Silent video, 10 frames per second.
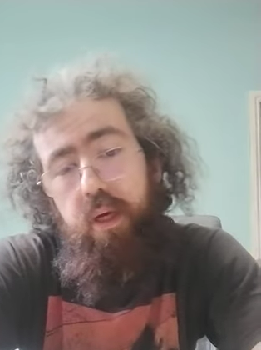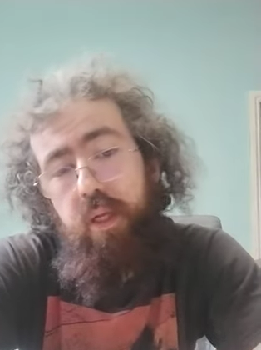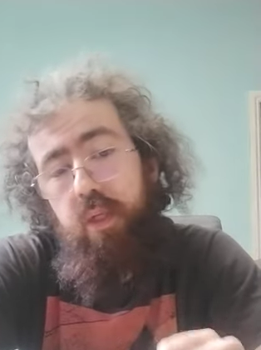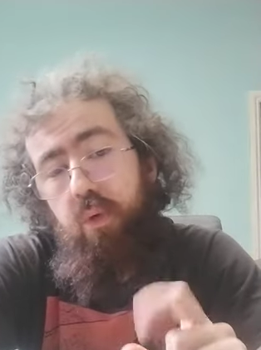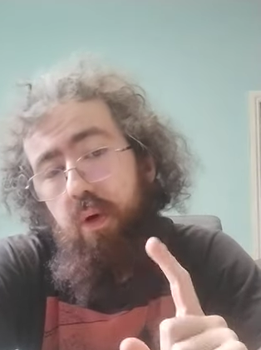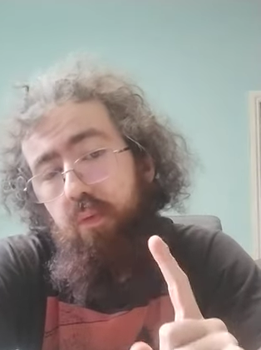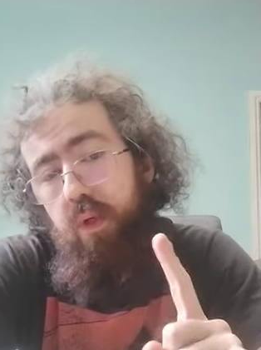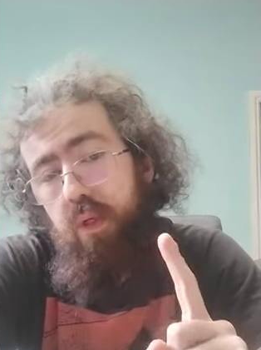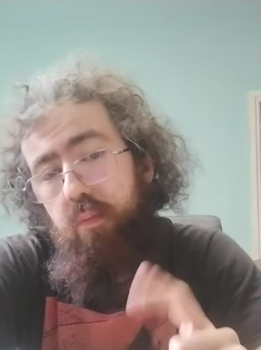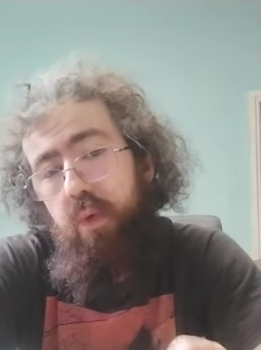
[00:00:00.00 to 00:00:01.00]
and that's why I
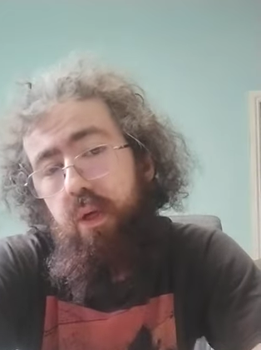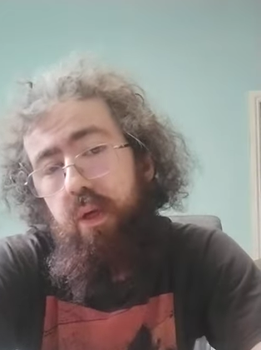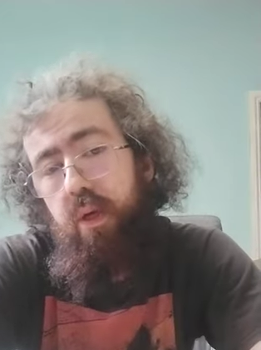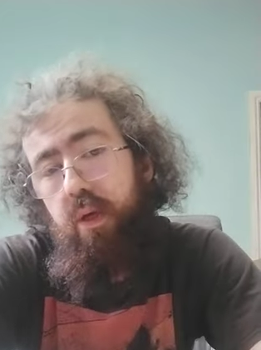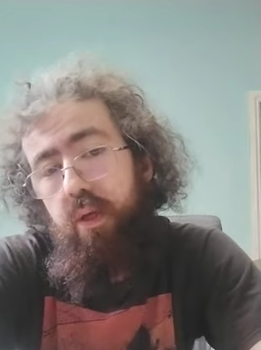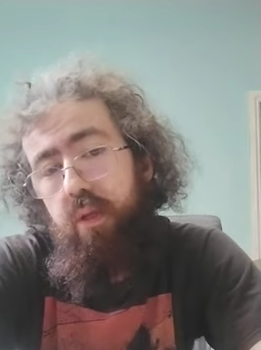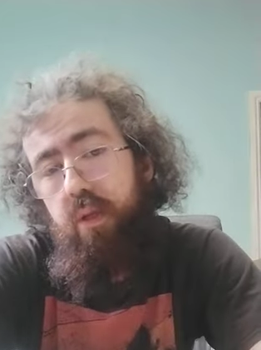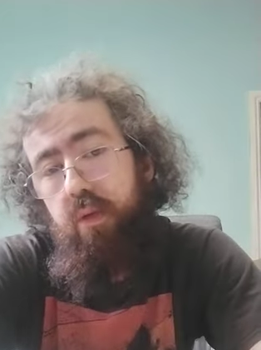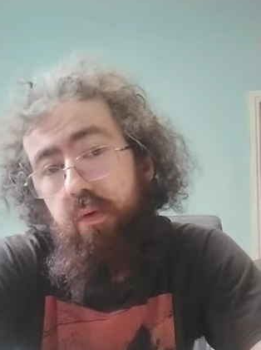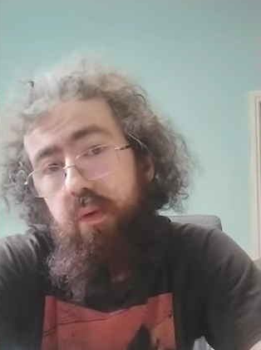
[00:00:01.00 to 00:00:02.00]
wanted to mark it as a
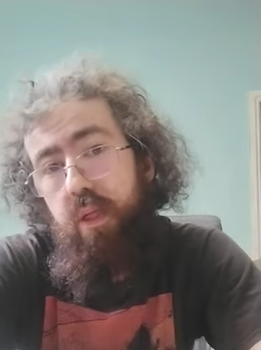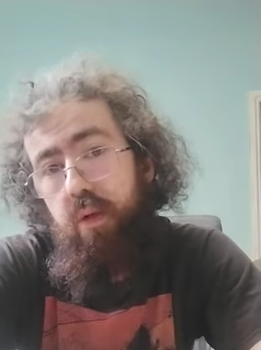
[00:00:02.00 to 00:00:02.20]
sort of